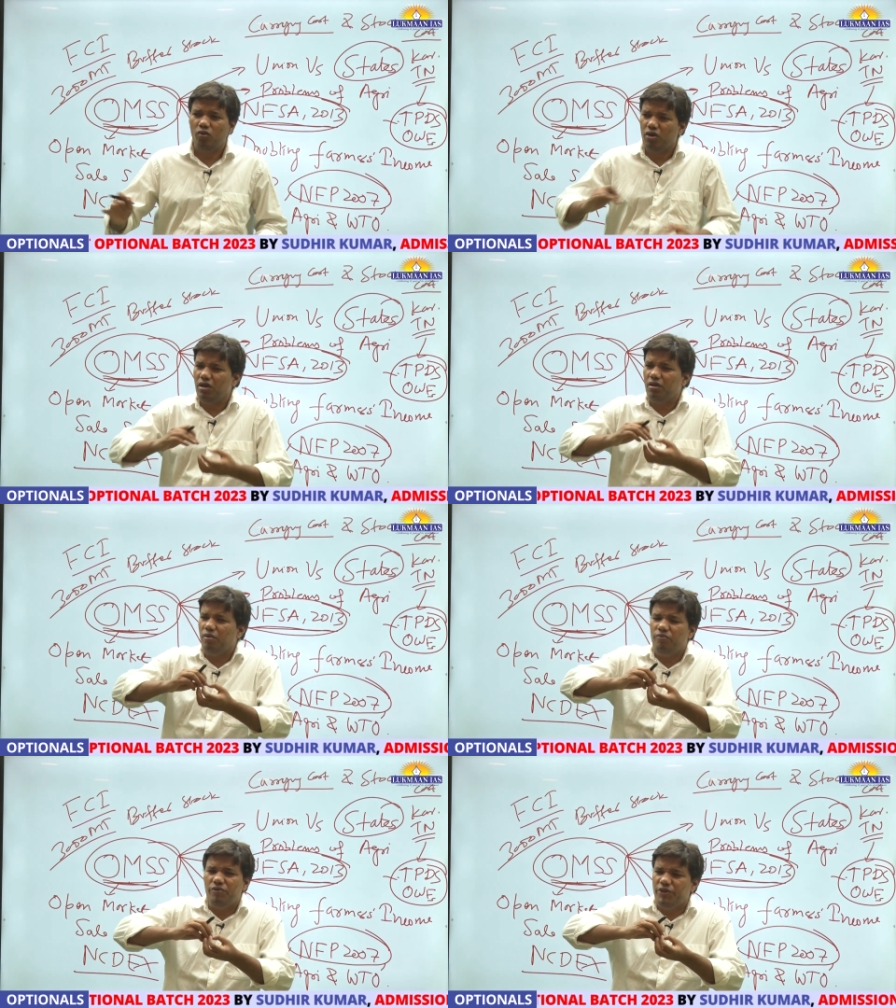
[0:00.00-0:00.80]

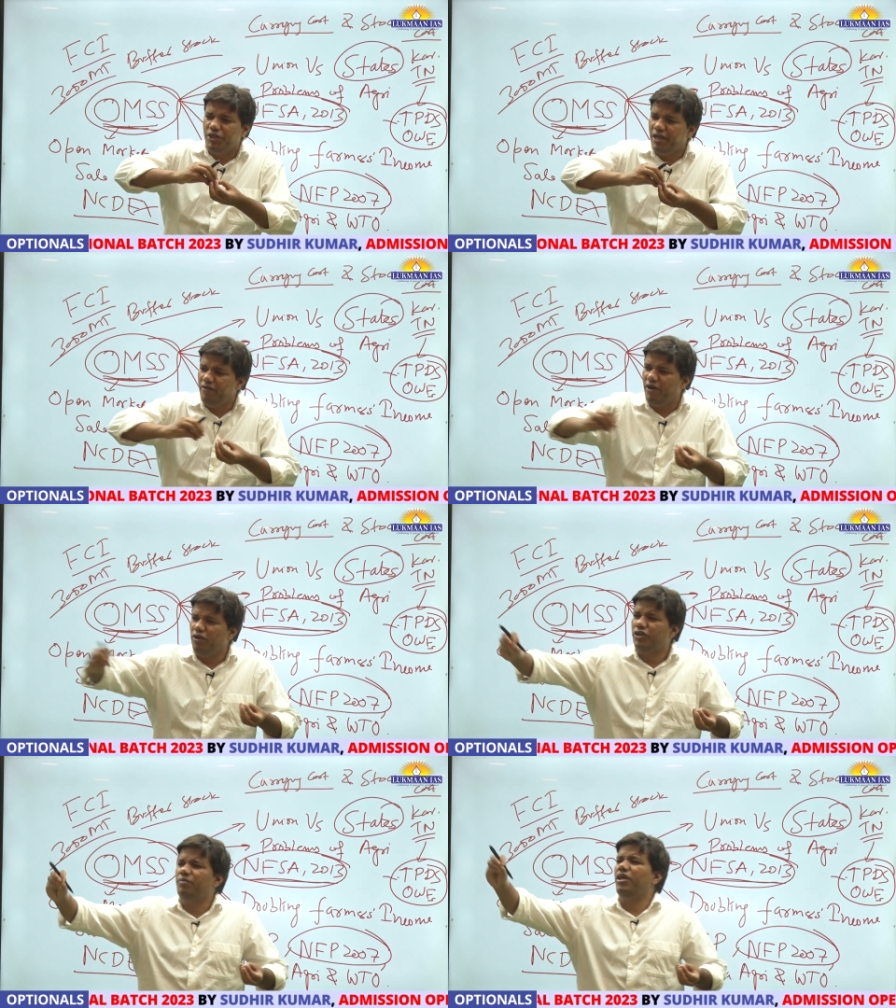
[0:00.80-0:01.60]
Okay, within that
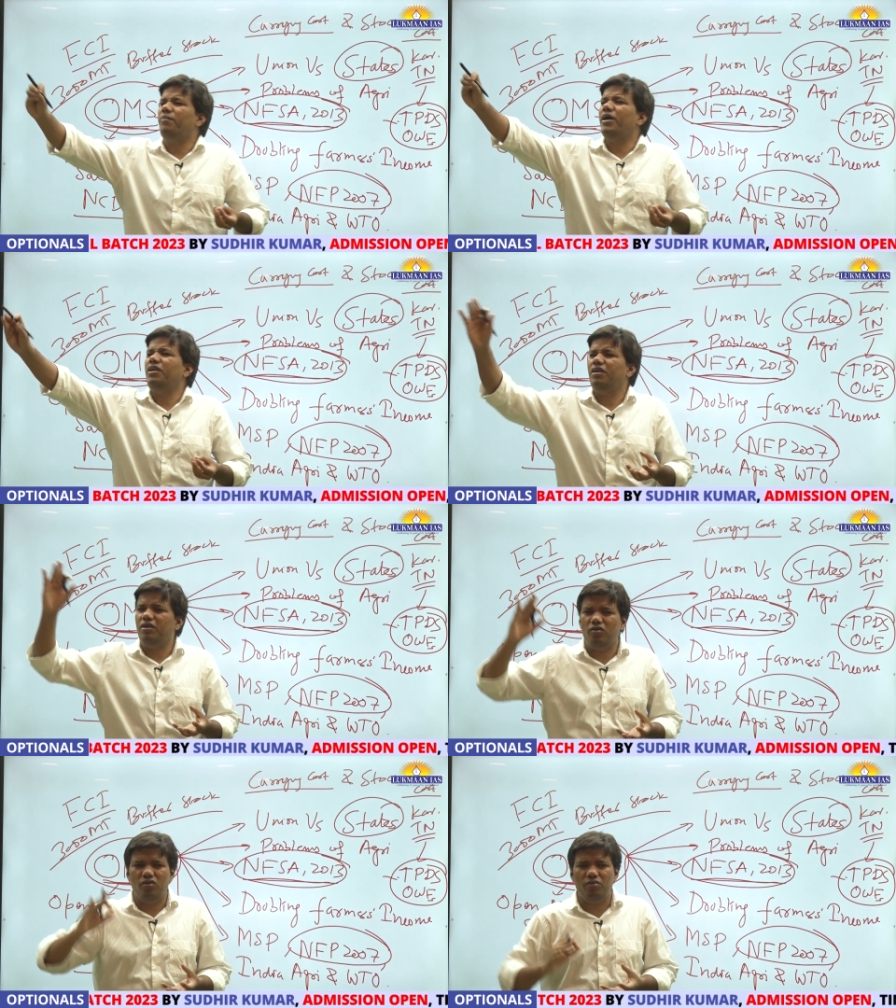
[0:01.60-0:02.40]
value chain, there are many,
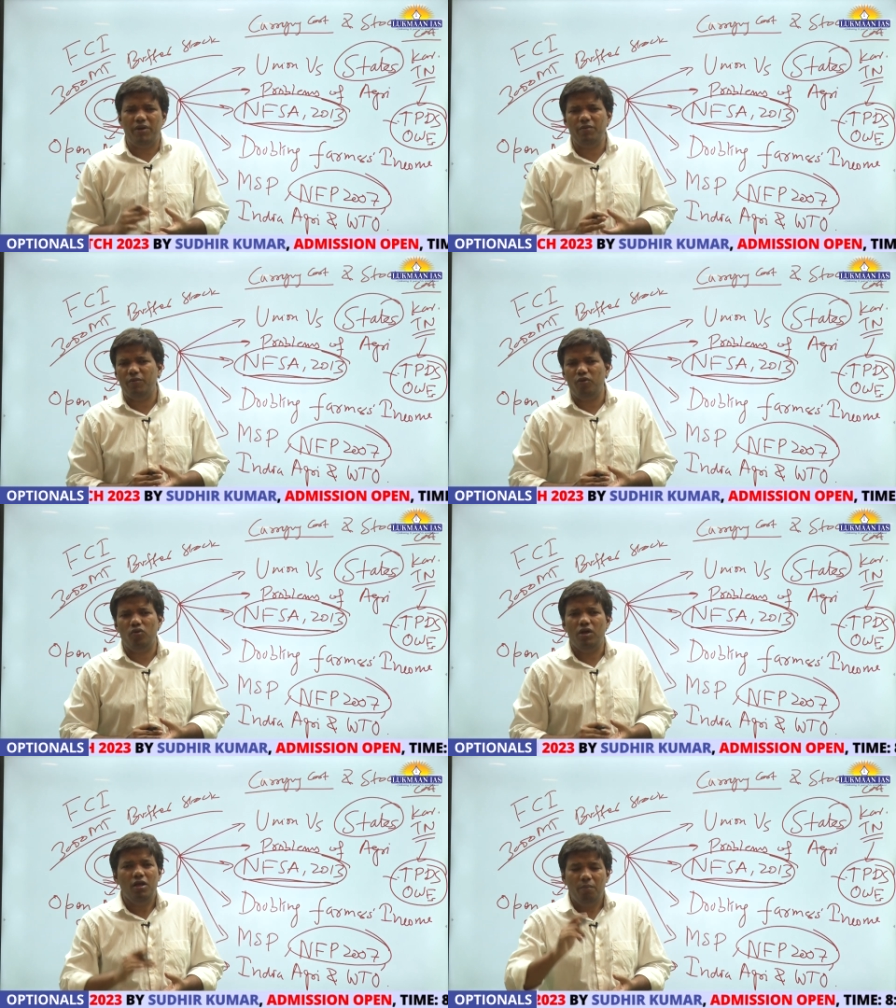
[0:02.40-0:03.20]
you know, many people
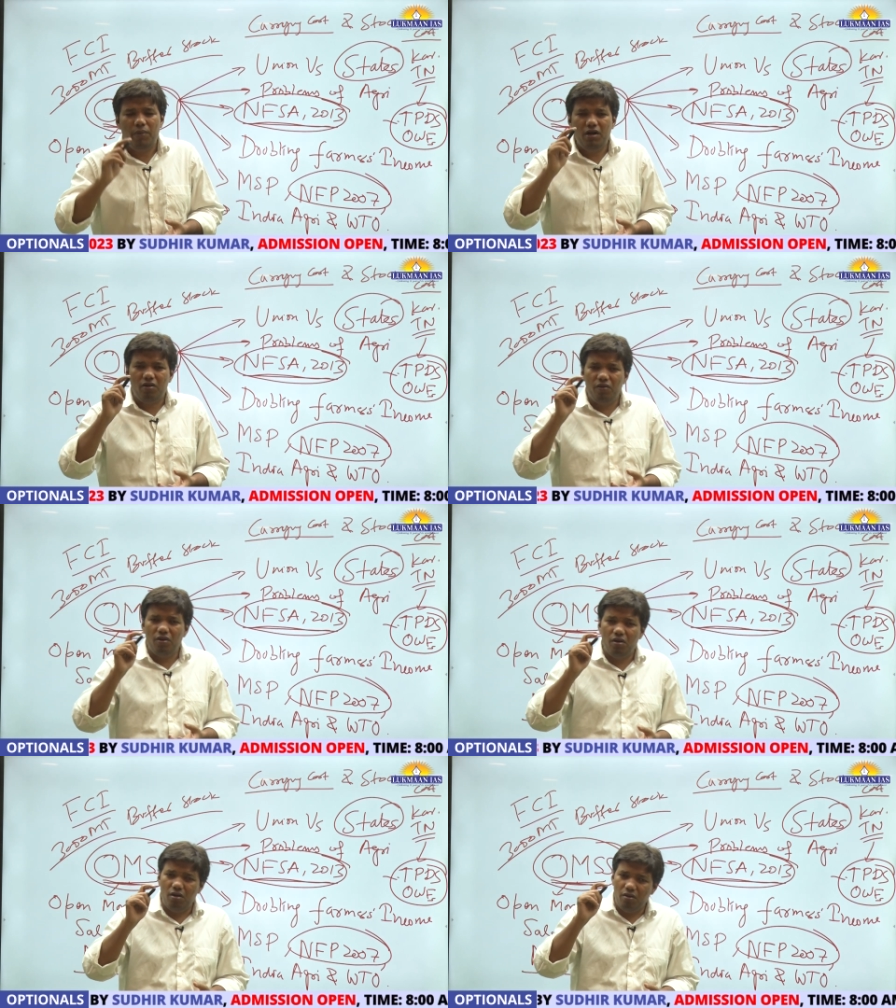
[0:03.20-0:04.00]
who, but
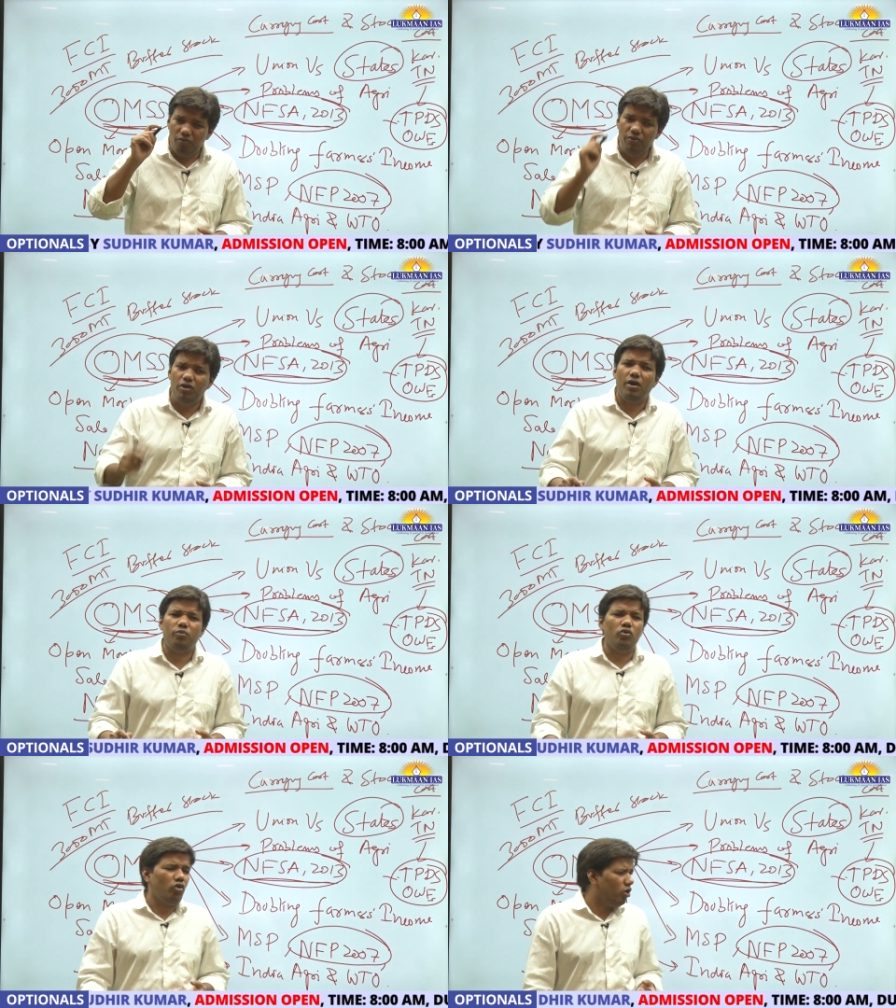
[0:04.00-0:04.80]
uh, we
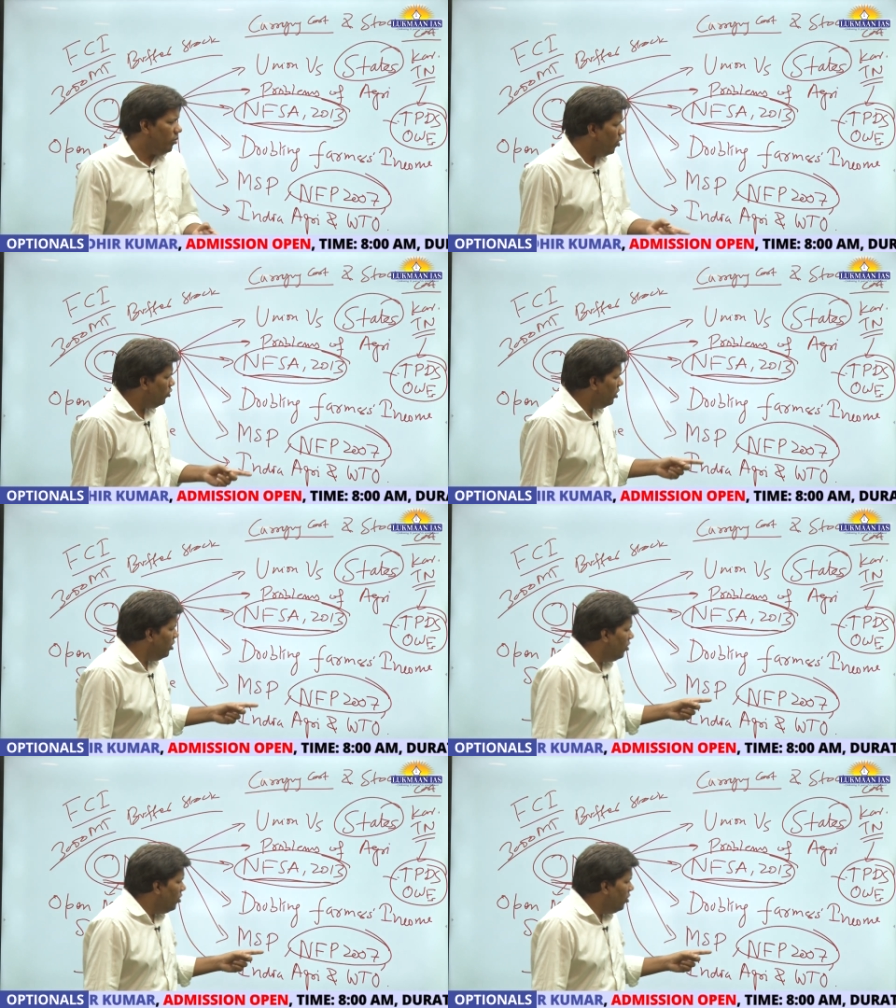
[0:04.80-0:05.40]
have to talk about